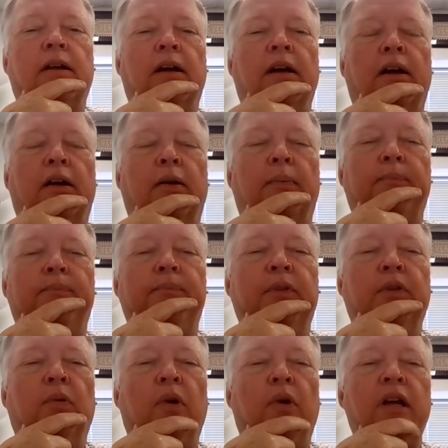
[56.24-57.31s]
Um,
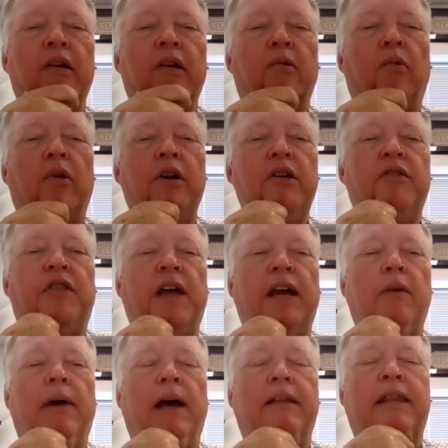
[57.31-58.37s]
what do, what do you
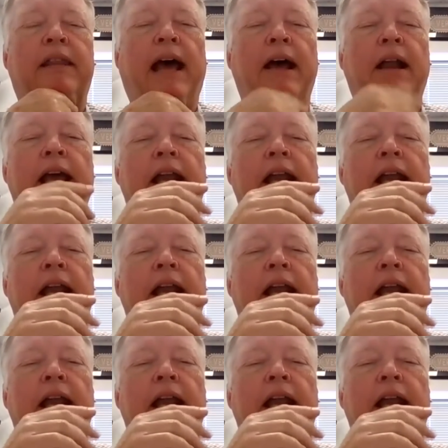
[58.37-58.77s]
think about that?